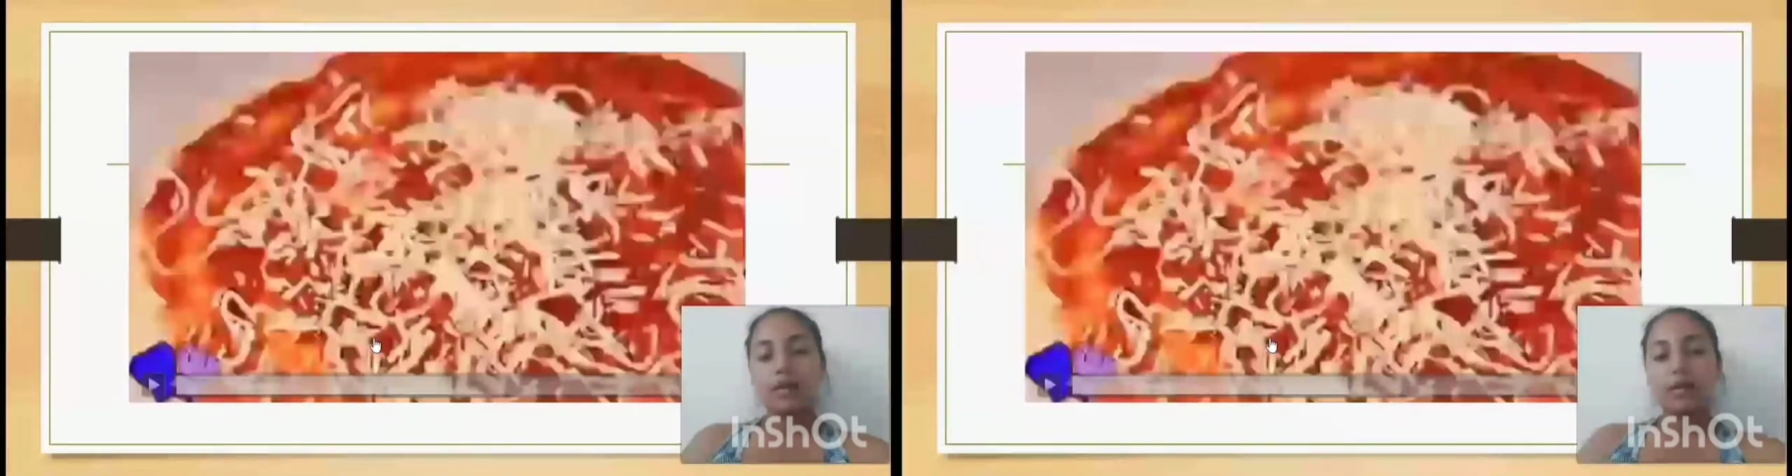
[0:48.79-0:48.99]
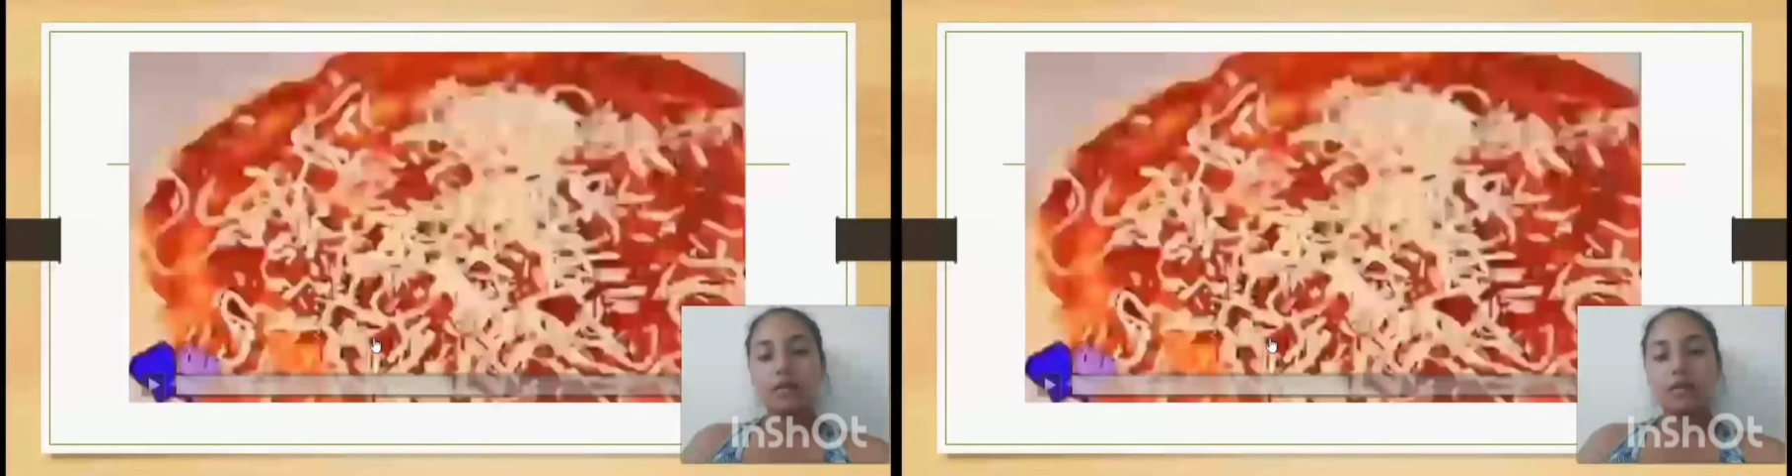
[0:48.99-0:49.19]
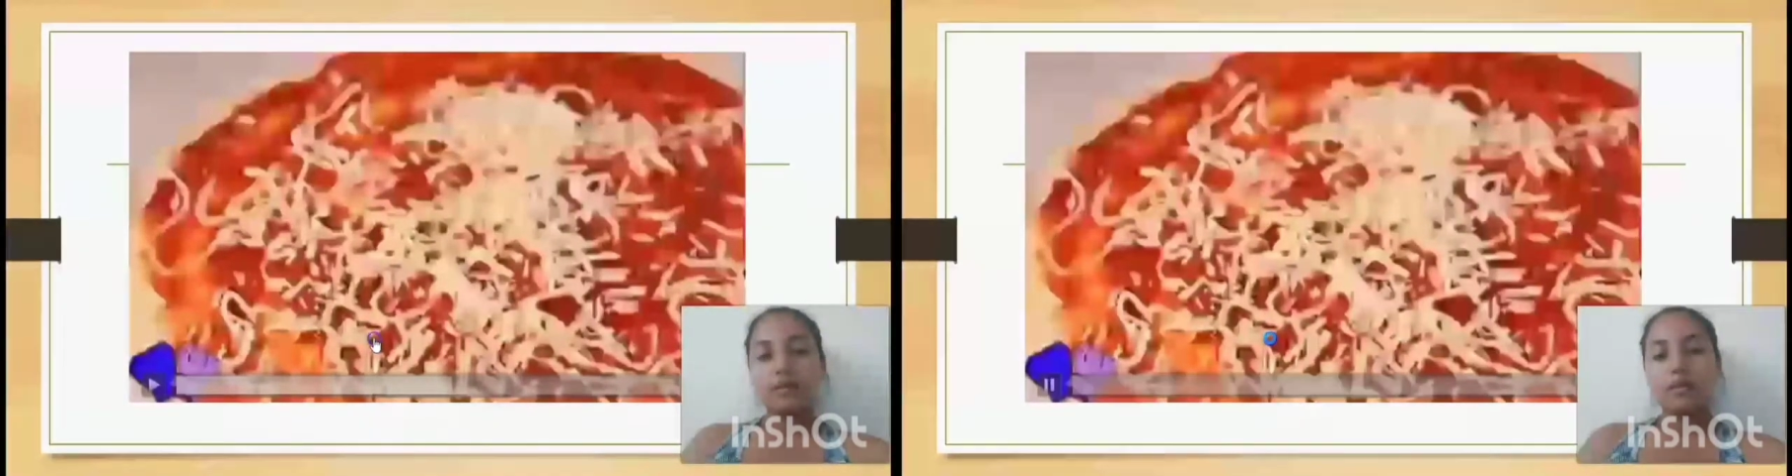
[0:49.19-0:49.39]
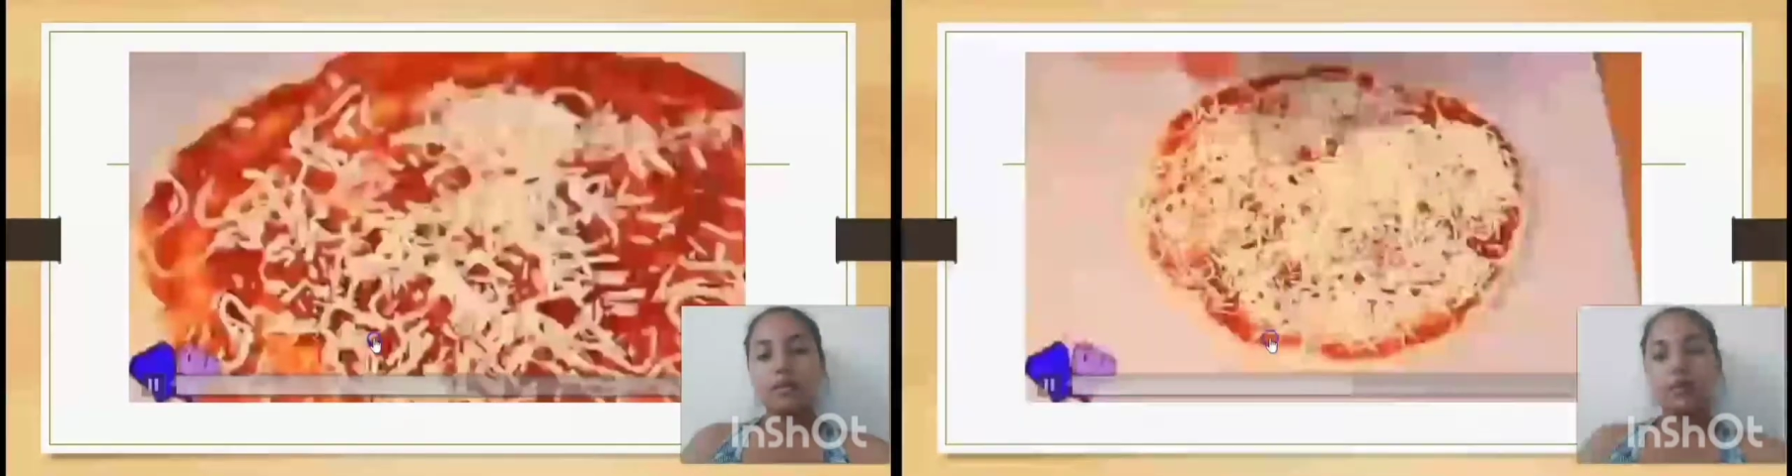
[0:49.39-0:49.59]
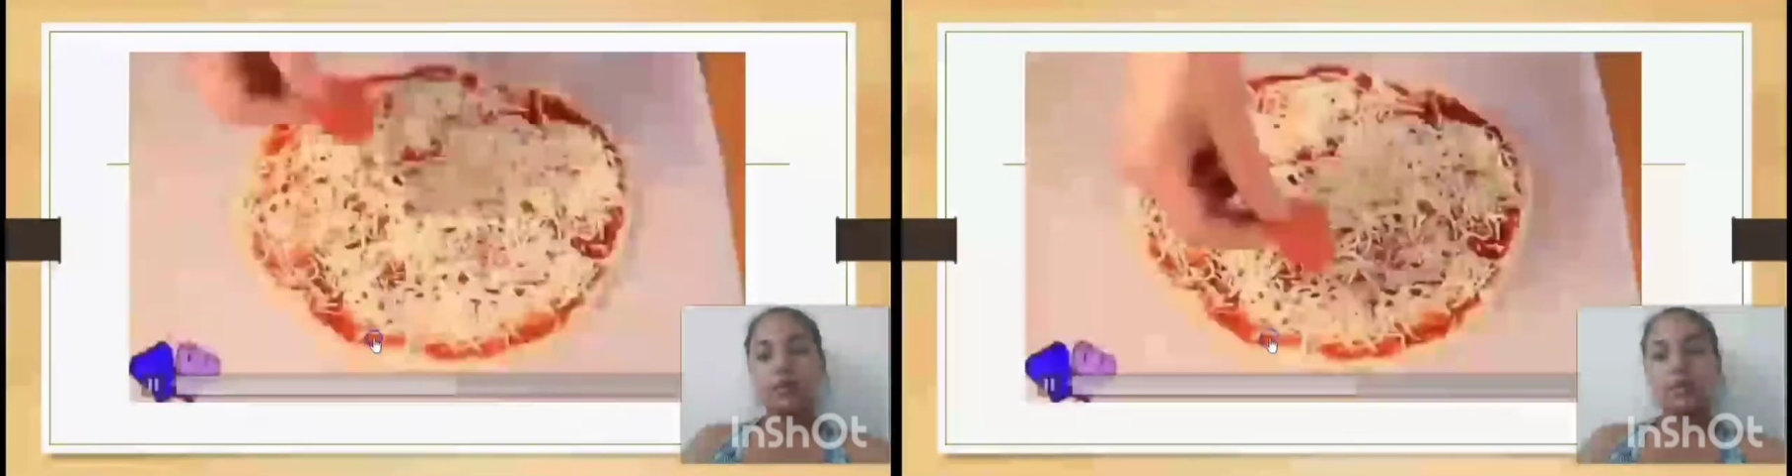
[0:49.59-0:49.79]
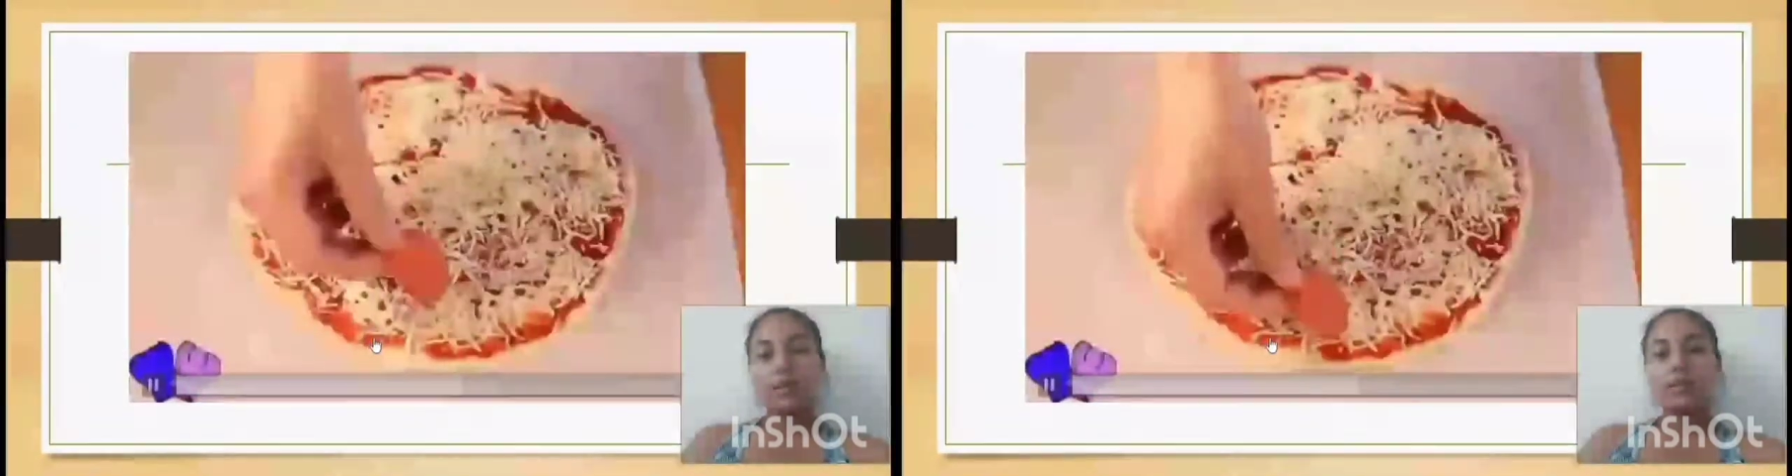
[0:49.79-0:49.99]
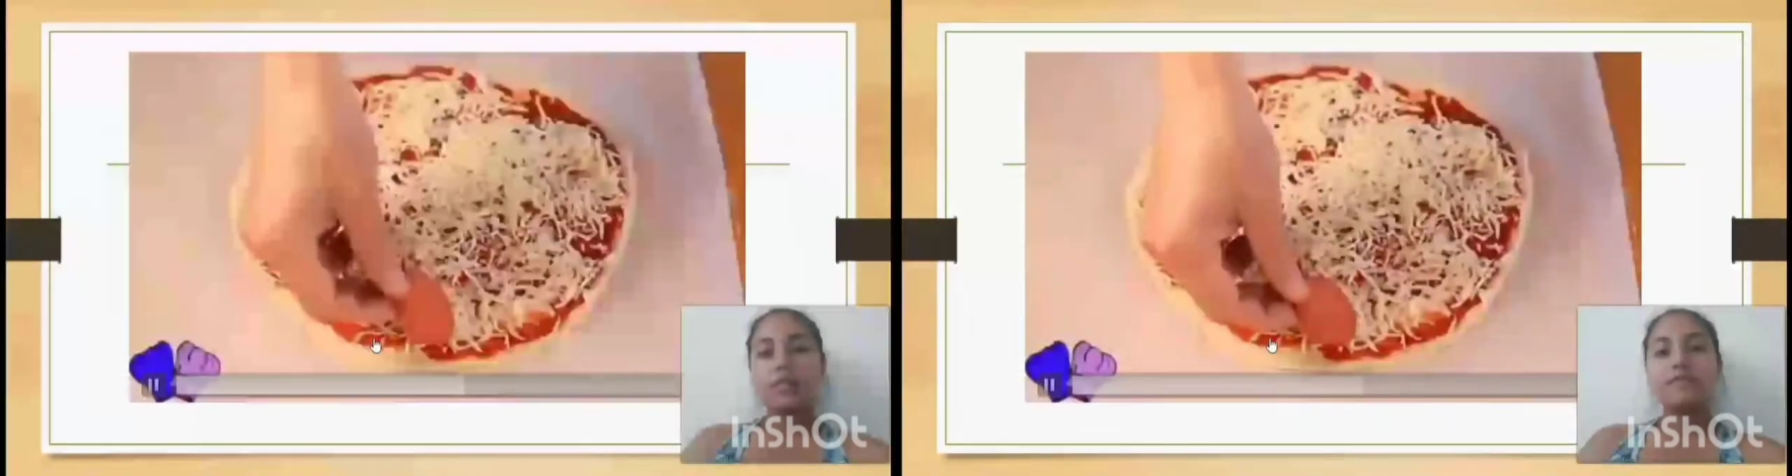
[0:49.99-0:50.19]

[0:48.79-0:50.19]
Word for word: Later, we